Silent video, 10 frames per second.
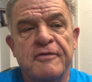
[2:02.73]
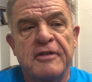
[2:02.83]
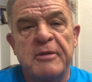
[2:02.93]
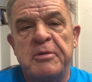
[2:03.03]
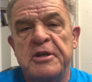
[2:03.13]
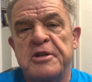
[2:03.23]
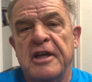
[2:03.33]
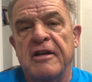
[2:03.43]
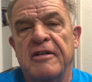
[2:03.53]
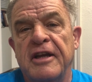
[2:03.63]
Philippian
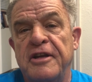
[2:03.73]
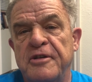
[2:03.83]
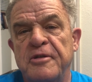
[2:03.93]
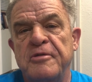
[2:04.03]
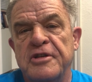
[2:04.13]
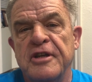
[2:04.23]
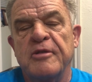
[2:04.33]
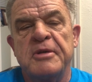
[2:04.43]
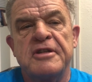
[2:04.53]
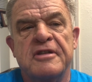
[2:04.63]
jailer, and you shall
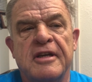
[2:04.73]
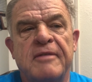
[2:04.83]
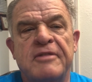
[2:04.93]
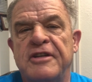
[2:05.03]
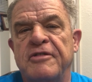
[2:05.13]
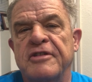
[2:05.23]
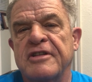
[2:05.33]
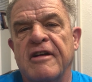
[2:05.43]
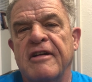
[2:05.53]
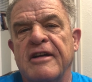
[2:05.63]
be saved and your
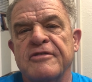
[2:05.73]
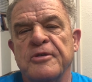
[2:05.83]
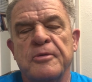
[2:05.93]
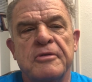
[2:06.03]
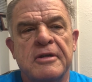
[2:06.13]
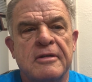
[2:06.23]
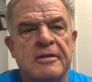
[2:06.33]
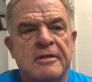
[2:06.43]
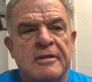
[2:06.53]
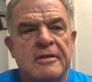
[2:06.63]
entire household.
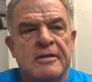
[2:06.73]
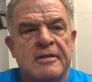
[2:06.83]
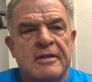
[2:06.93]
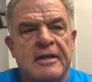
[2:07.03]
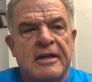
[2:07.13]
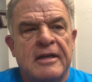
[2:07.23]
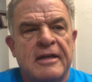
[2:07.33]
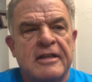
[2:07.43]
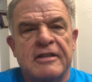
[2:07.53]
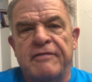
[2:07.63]
Uh,
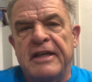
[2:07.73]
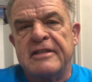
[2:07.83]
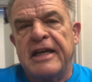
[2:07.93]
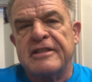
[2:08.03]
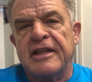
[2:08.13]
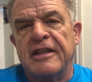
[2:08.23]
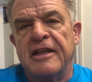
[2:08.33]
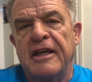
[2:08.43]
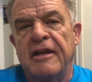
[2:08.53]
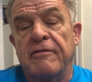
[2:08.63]
it's a fantastic
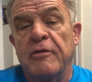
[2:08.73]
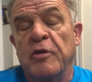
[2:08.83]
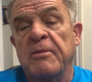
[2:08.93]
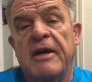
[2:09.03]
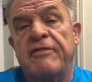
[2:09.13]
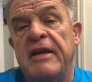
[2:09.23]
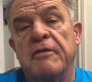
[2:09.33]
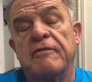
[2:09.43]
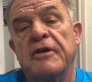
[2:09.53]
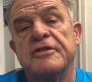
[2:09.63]
thing. One of my favorite
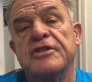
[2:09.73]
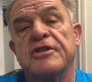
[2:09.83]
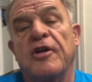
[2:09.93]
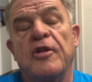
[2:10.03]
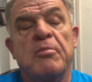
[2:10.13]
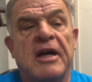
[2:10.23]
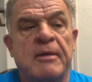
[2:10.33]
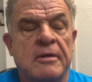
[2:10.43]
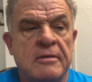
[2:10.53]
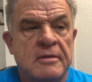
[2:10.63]
verses in all the
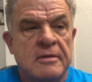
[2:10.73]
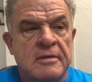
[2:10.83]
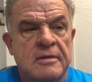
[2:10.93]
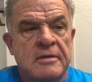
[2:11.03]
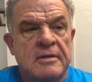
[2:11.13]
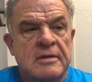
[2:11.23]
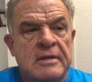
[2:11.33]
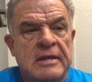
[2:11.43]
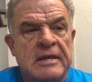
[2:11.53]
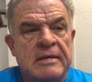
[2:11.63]
Bible.
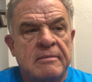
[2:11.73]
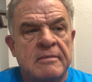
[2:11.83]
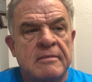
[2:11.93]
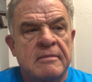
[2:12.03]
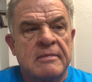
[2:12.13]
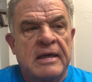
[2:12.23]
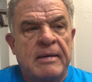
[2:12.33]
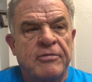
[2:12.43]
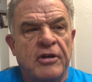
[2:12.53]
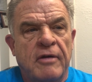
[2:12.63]
Um,
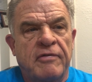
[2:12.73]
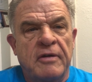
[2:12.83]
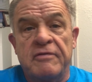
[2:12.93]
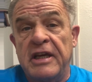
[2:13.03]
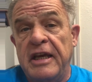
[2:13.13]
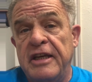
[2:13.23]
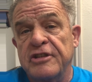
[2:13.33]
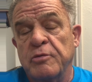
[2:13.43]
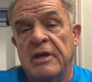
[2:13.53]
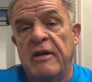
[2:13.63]
I'm thoughtful of
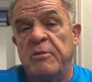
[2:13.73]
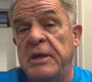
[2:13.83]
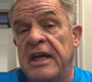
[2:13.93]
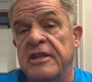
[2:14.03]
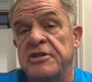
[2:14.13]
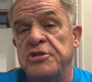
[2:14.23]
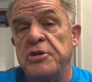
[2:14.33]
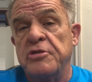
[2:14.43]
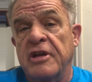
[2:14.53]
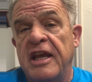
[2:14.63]
days when I would be out at the
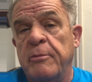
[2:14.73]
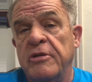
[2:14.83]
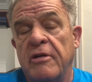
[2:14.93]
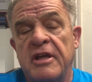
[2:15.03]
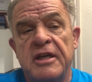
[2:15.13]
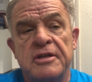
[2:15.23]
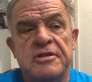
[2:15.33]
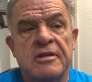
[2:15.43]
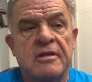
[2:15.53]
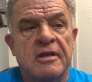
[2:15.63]
junior camp with our
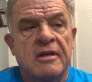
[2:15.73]
kids and